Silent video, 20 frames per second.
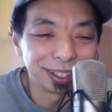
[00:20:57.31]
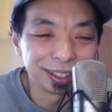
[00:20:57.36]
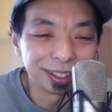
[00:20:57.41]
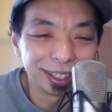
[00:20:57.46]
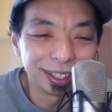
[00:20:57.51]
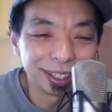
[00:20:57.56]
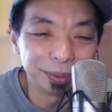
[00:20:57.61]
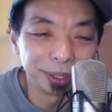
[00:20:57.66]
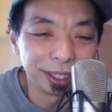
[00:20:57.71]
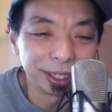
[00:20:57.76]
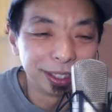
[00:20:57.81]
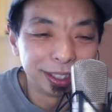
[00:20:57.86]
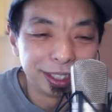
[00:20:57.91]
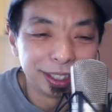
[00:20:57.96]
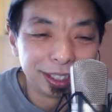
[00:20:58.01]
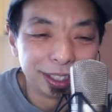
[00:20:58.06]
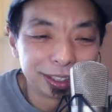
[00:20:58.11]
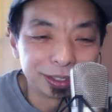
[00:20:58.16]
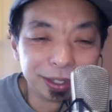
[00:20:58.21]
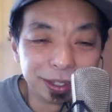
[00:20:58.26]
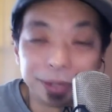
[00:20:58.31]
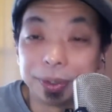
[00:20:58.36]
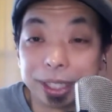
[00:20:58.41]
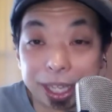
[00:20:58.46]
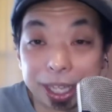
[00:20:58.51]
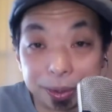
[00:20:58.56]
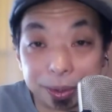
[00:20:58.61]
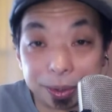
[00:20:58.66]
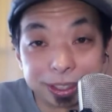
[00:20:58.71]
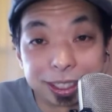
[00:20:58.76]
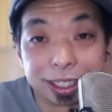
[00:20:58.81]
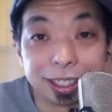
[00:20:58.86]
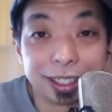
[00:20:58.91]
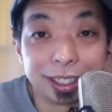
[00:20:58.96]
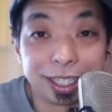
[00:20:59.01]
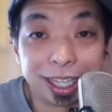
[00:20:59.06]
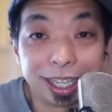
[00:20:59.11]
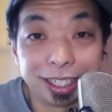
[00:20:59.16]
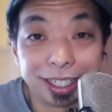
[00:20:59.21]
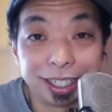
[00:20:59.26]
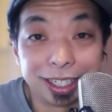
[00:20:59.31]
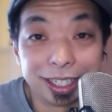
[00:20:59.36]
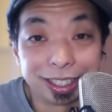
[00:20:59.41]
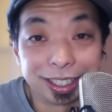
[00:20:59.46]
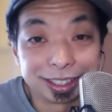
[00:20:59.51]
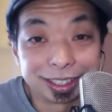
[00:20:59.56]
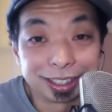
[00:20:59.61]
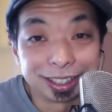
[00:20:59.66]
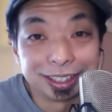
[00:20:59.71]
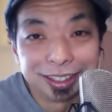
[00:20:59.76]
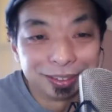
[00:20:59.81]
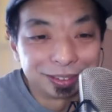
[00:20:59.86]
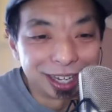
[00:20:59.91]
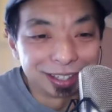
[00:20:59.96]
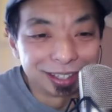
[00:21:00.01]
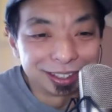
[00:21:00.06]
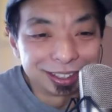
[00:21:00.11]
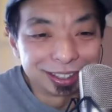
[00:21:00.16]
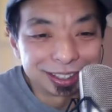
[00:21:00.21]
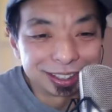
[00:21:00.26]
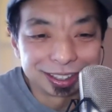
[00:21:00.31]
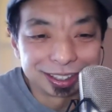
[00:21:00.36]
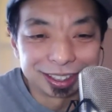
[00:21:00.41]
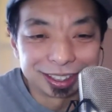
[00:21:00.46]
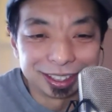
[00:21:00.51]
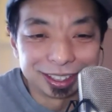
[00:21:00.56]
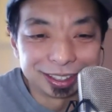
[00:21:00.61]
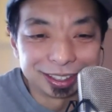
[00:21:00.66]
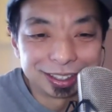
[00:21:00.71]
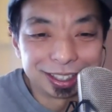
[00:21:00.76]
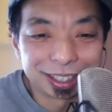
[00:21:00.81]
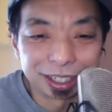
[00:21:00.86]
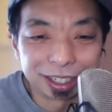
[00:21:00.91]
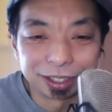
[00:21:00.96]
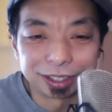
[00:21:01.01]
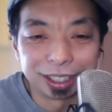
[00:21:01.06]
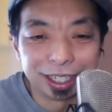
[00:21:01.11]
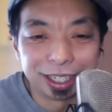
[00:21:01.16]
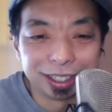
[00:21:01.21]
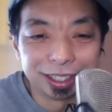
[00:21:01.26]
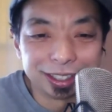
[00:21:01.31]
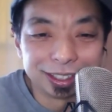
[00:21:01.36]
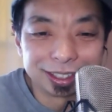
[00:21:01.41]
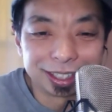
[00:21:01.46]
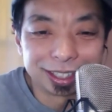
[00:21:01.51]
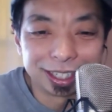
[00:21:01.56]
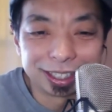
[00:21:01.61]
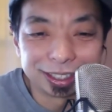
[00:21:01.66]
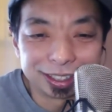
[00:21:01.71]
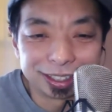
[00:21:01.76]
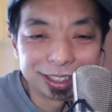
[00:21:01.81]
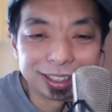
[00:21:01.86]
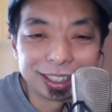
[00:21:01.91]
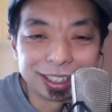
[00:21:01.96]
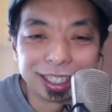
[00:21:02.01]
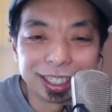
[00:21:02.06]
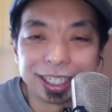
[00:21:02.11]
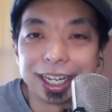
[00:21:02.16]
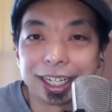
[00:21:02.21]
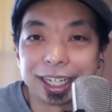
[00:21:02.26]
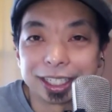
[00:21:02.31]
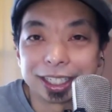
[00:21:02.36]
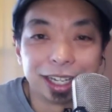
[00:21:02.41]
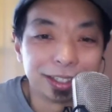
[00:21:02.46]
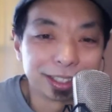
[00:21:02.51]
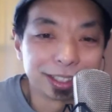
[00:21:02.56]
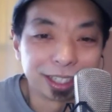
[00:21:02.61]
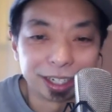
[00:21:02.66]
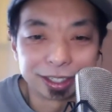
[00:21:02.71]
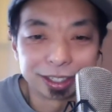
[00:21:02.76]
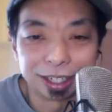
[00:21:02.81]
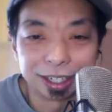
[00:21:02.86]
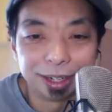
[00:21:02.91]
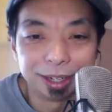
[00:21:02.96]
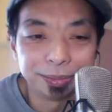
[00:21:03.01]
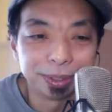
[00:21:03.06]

Anyway, so anyway, that was uh, Eliot Sun of Kloudless. Uh, check out Kloudless, as he said, at kloudless.com.